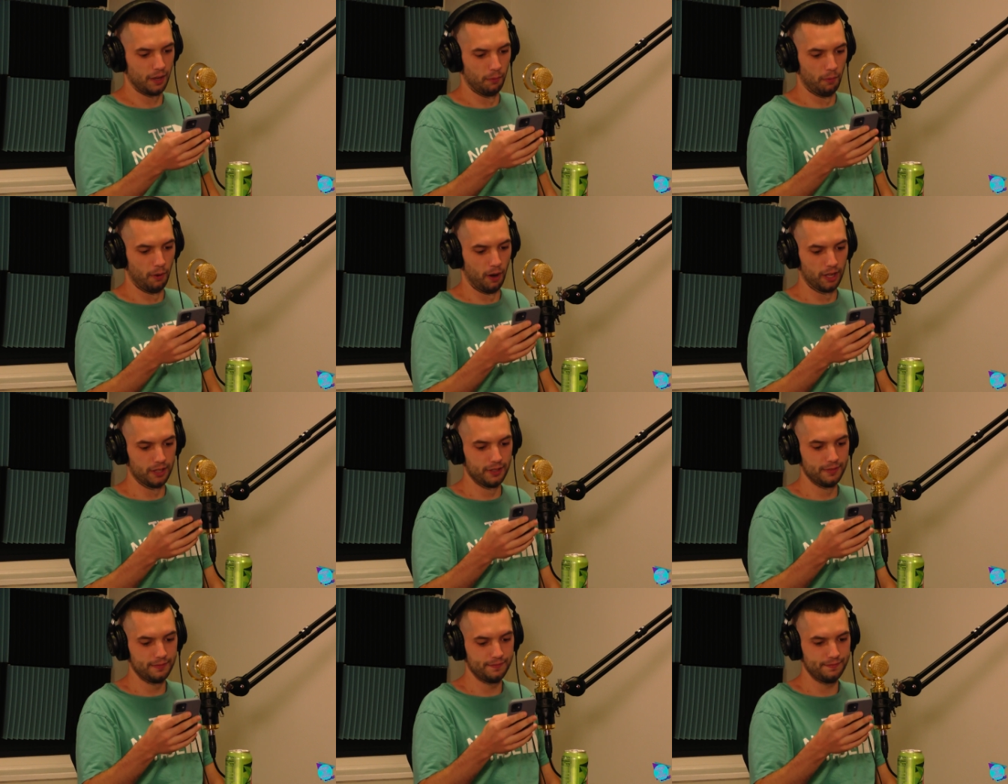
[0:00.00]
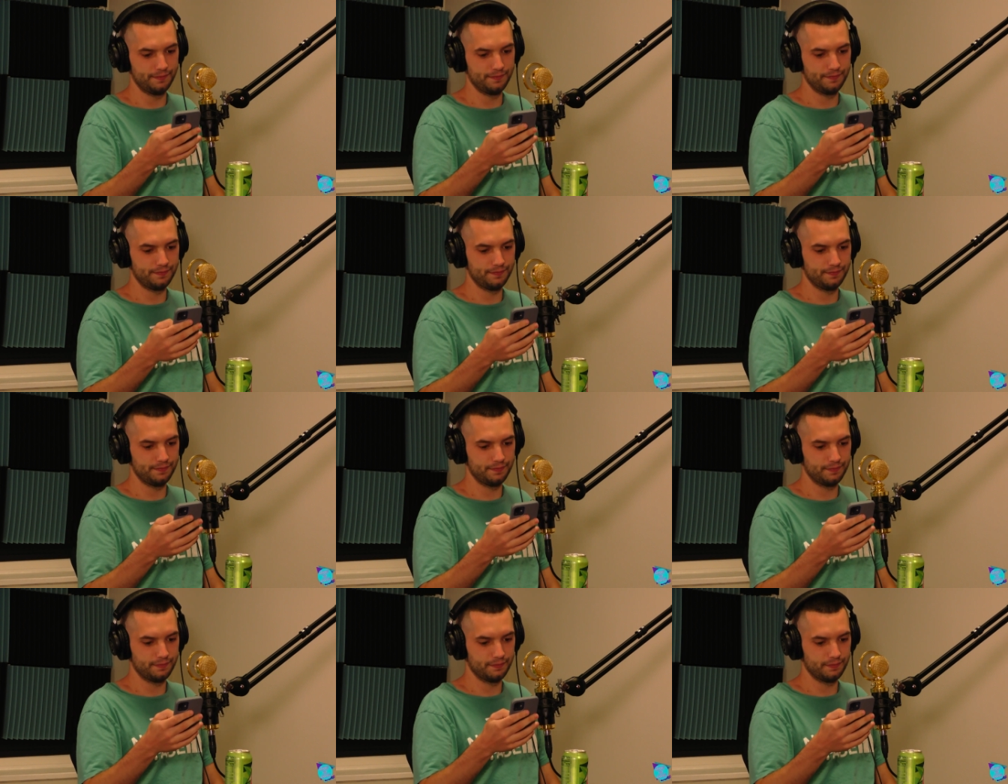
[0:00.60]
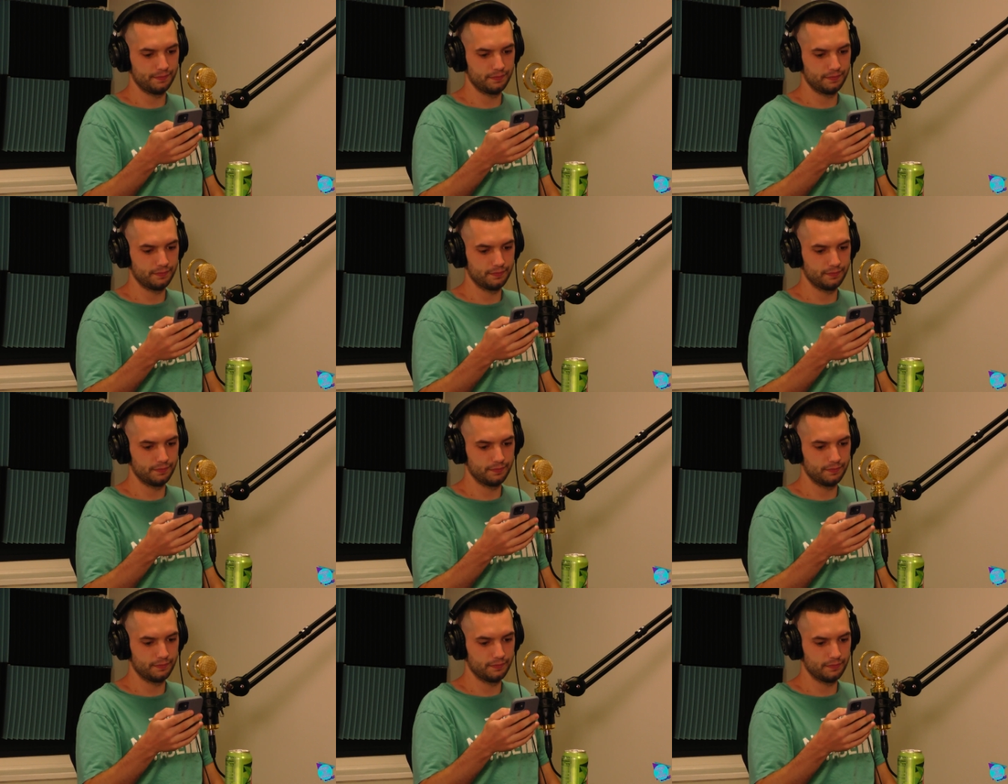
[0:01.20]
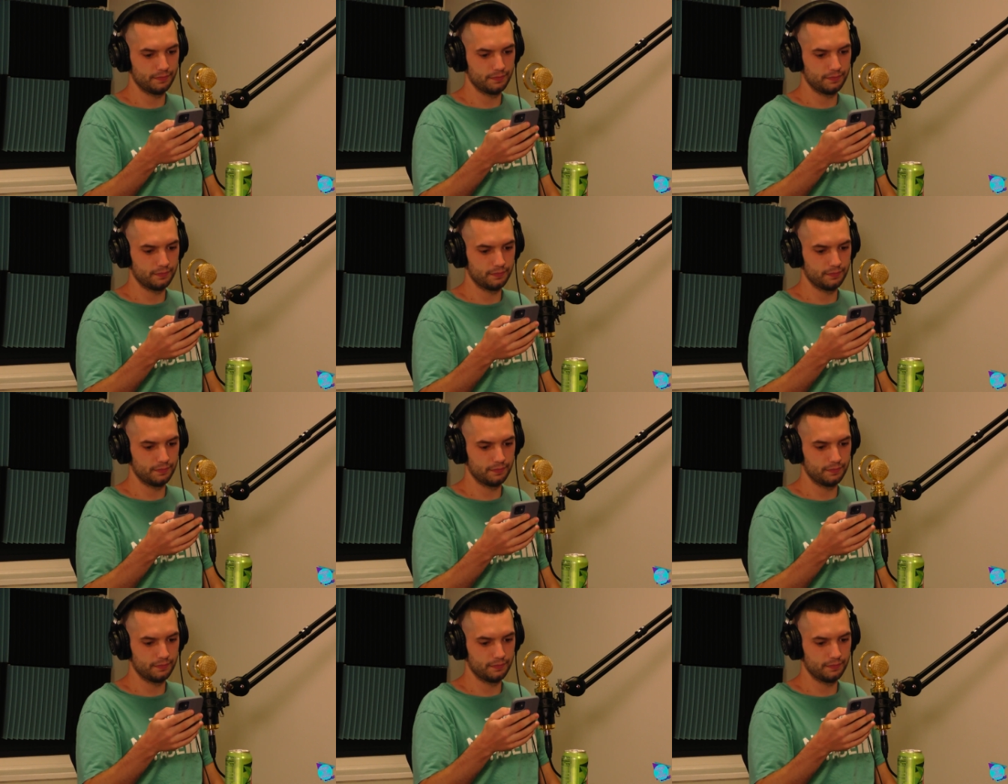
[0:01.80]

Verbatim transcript: They won. Yeah, yeah, it was a good,